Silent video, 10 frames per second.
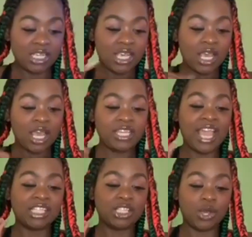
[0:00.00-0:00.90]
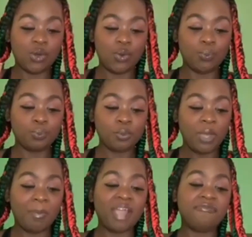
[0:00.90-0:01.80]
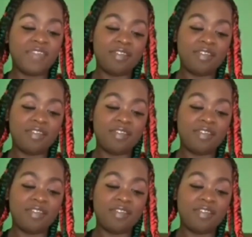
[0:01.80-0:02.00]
Yeah, so my favorite